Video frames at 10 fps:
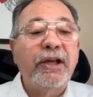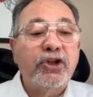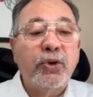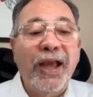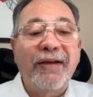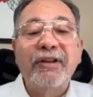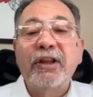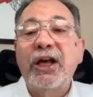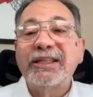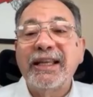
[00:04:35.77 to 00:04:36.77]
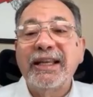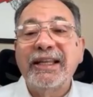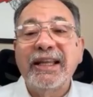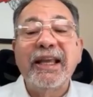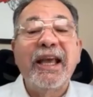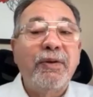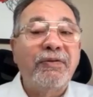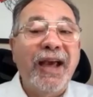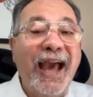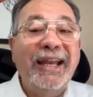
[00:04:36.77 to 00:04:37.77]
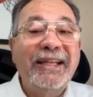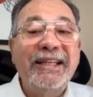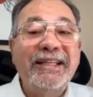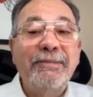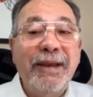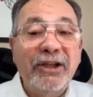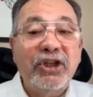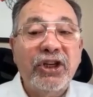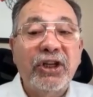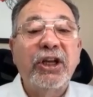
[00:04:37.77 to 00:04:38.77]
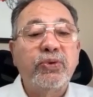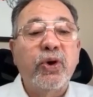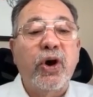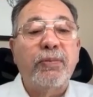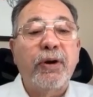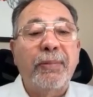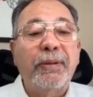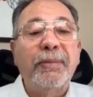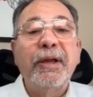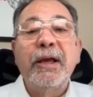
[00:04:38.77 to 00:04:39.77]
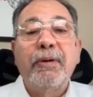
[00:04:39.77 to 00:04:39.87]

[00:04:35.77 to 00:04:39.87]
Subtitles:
So we haven't lost anything. We've added a dimension to our problem,